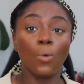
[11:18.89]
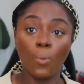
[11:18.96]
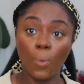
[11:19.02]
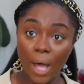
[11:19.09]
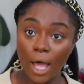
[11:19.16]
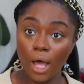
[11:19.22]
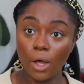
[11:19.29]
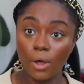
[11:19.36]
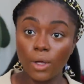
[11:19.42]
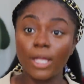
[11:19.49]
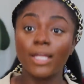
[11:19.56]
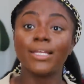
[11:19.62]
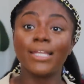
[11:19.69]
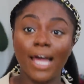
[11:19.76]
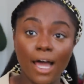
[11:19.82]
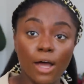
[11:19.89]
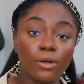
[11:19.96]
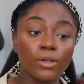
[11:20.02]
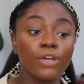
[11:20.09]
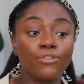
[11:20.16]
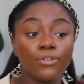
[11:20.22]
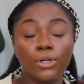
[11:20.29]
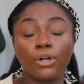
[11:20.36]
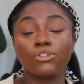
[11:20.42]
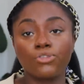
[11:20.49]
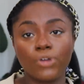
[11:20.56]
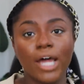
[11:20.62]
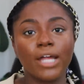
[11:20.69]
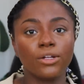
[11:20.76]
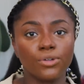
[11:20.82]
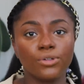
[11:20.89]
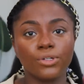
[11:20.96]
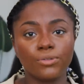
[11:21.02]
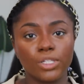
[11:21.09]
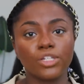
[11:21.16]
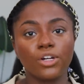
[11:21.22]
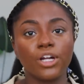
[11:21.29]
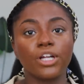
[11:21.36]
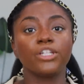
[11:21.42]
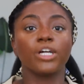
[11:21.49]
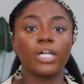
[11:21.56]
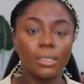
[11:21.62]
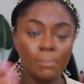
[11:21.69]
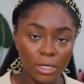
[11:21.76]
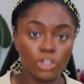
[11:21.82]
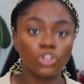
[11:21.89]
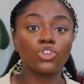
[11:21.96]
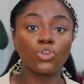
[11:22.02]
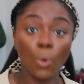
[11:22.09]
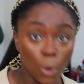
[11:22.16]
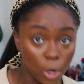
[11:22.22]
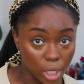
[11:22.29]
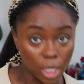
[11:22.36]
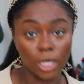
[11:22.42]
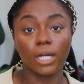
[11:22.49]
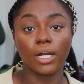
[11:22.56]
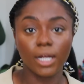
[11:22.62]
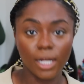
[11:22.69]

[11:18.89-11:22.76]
Well, now, if you don't try to do the return, you're gonna make sure,